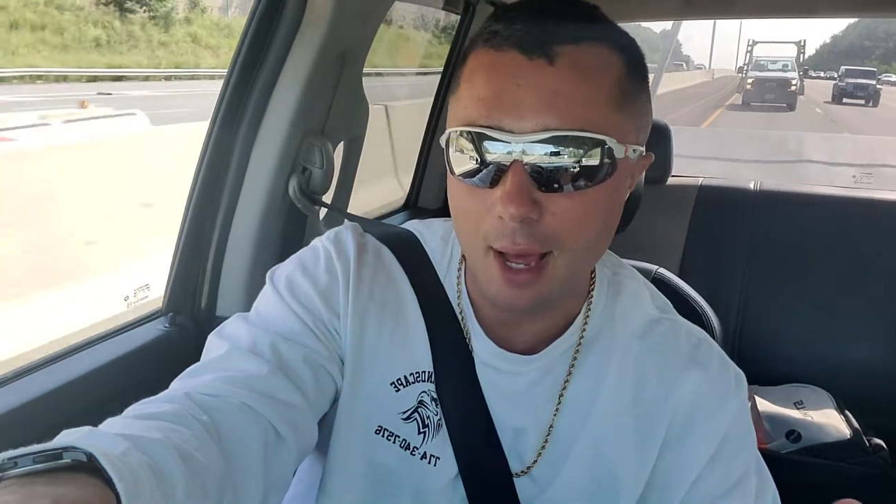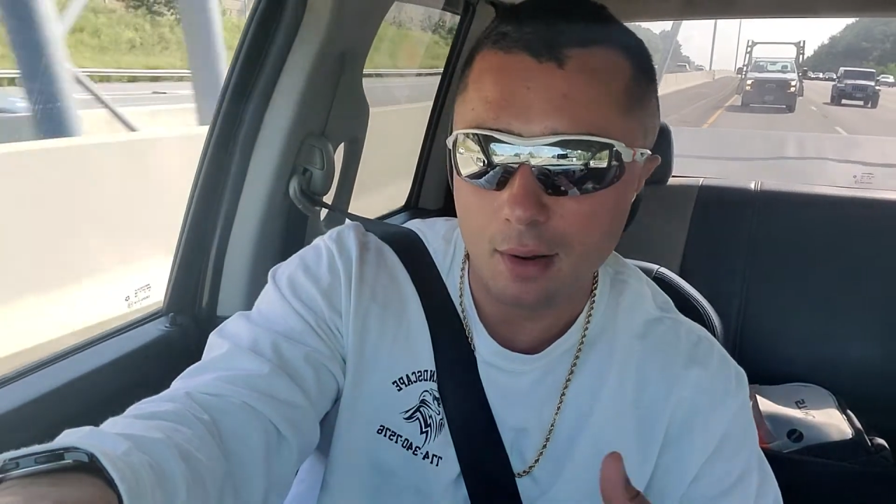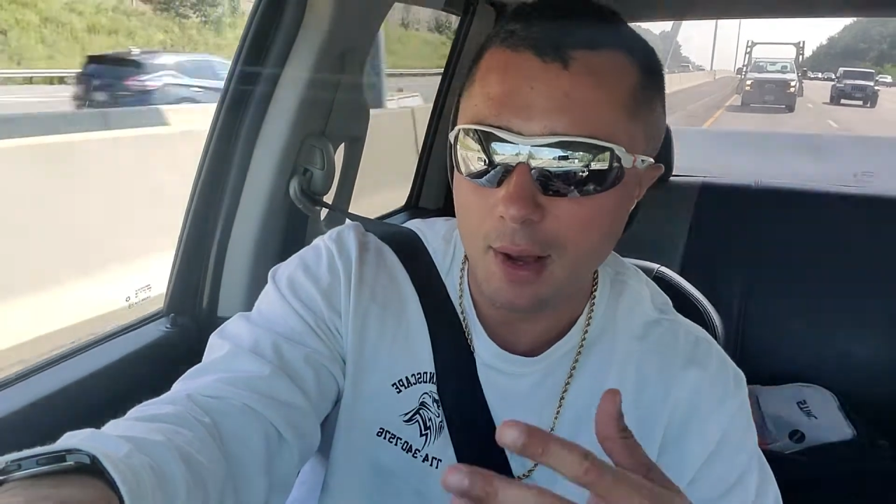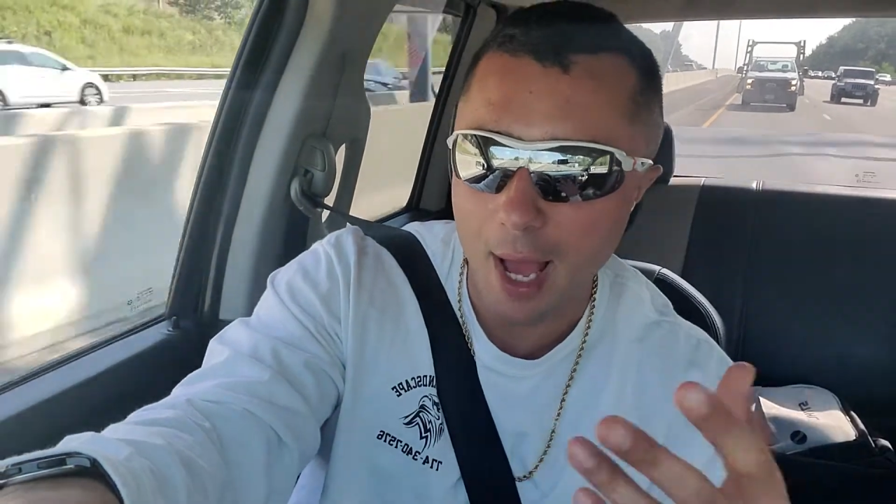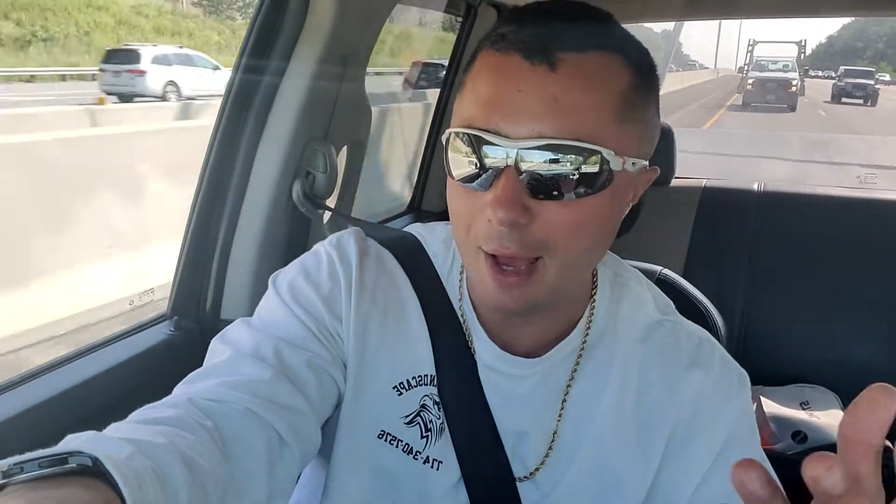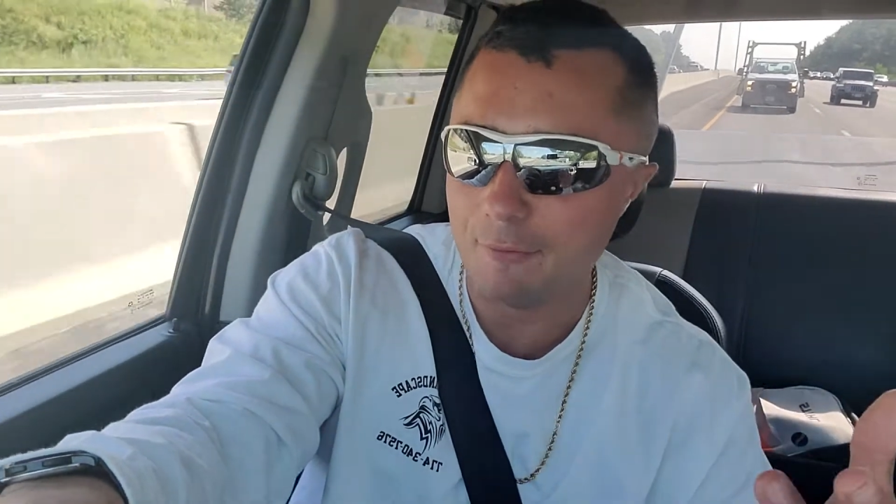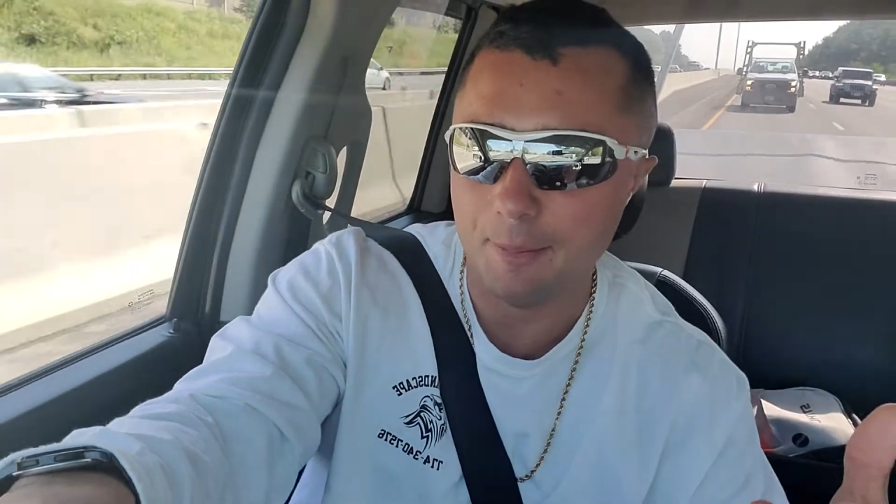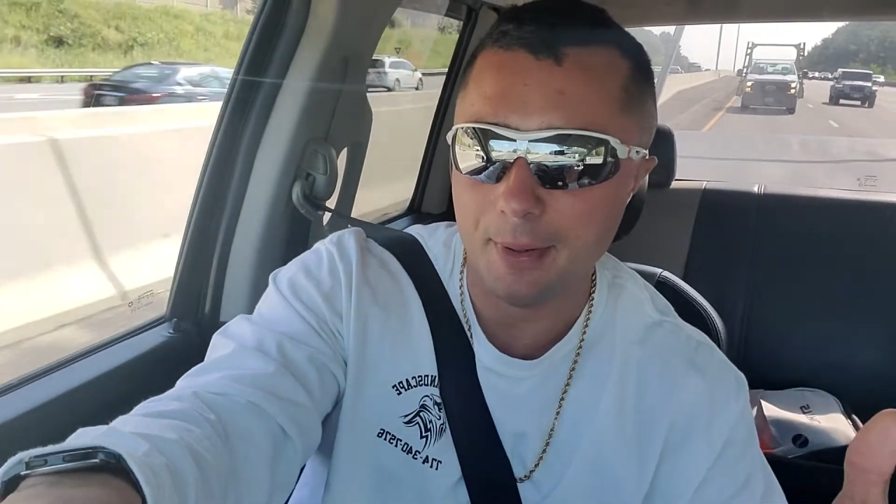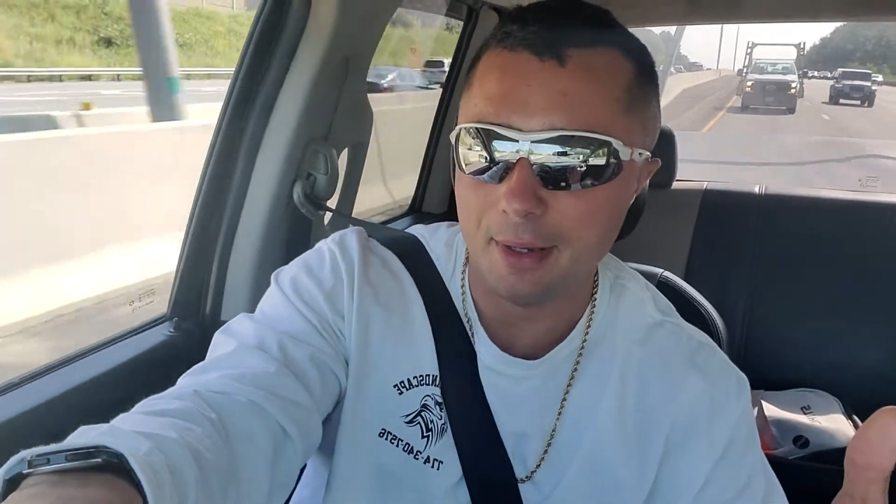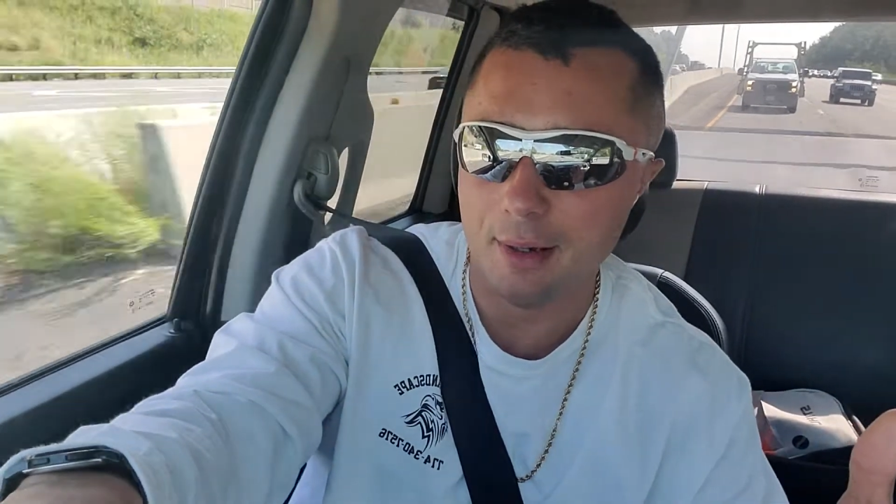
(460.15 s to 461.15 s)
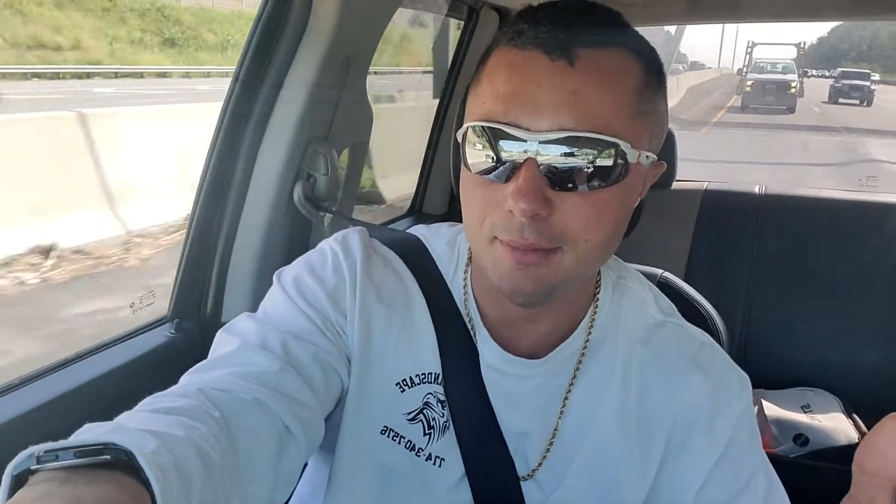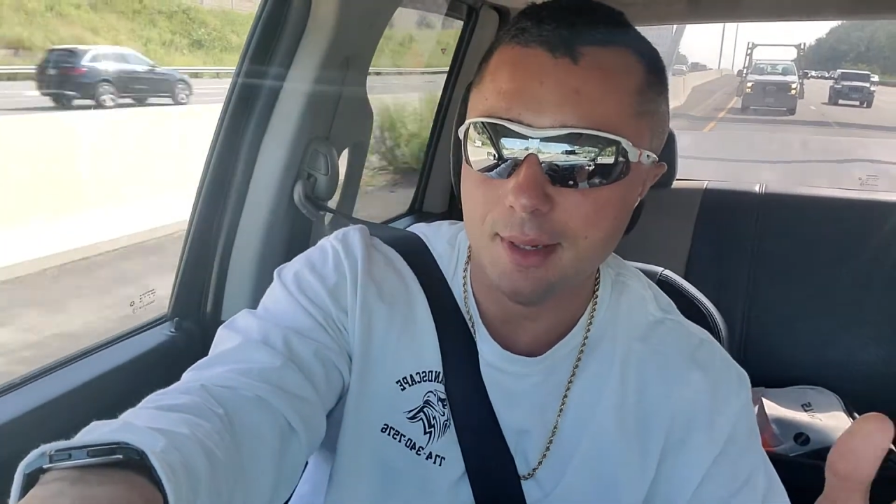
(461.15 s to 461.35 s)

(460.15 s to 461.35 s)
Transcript: I don't have a pickup.